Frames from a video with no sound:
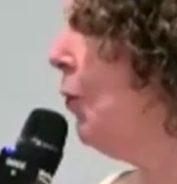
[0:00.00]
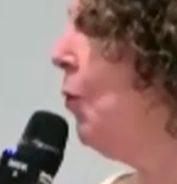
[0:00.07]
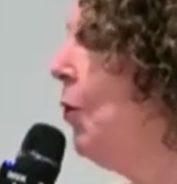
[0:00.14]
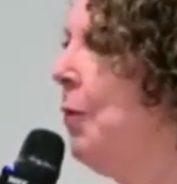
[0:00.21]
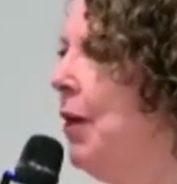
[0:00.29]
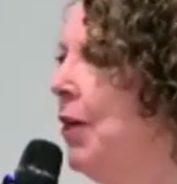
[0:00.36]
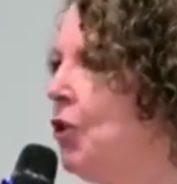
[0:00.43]
You
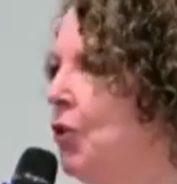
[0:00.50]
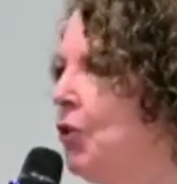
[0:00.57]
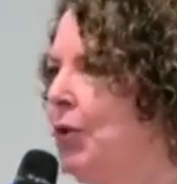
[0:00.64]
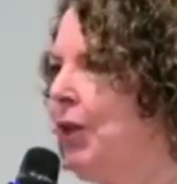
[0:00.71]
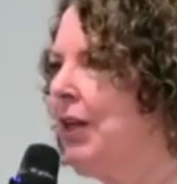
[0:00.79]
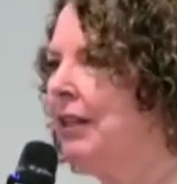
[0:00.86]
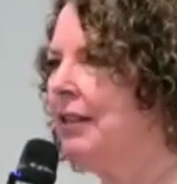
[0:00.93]
want to make
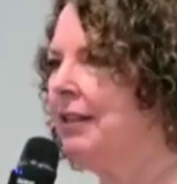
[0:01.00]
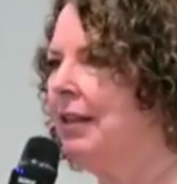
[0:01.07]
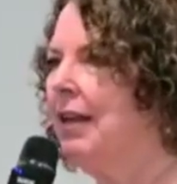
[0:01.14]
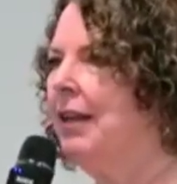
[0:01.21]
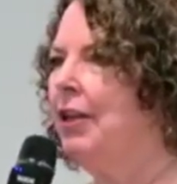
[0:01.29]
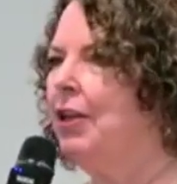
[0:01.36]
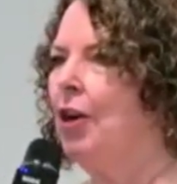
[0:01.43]
sure that it's,
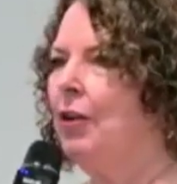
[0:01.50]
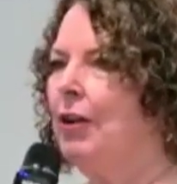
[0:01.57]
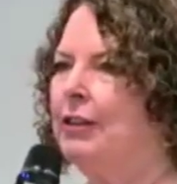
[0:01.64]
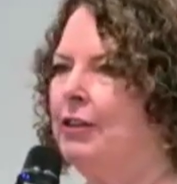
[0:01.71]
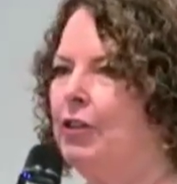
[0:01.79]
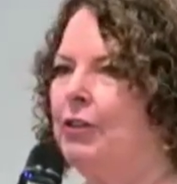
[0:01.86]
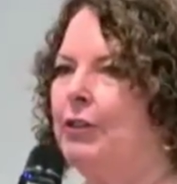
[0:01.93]
you know,
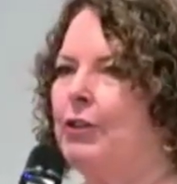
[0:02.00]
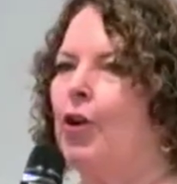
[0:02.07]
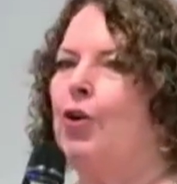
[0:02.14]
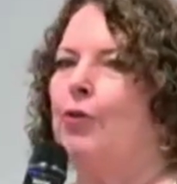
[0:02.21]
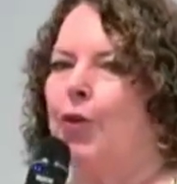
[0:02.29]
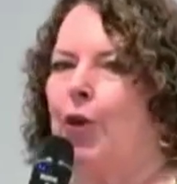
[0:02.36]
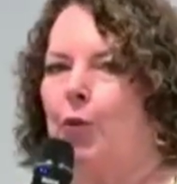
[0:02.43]
you
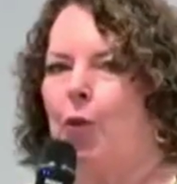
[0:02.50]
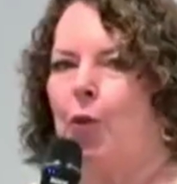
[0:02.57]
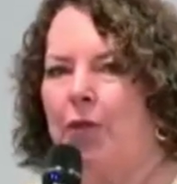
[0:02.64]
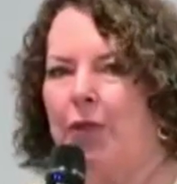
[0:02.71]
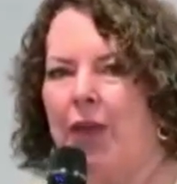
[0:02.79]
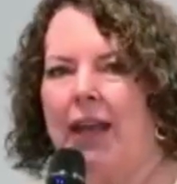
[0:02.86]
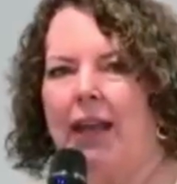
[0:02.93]
serve them
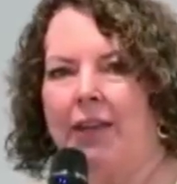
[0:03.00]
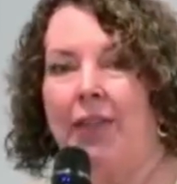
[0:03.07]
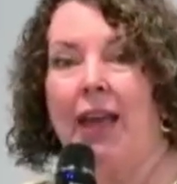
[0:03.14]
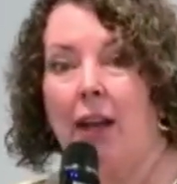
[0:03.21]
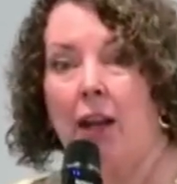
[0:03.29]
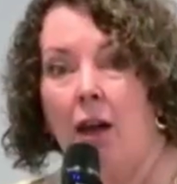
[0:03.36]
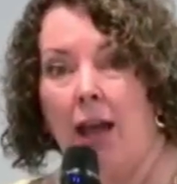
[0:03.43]
what they
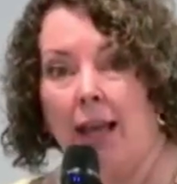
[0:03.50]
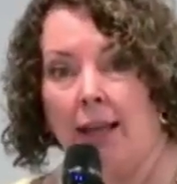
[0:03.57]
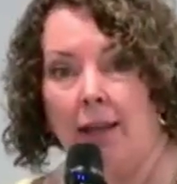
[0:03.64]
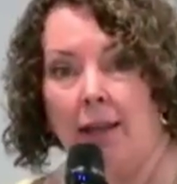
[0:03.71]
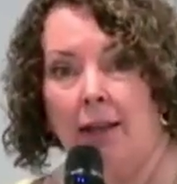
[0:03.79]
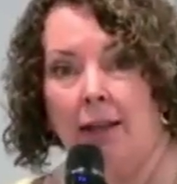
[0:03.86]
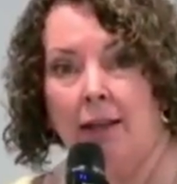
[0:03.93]

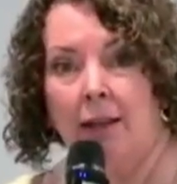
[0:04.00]
like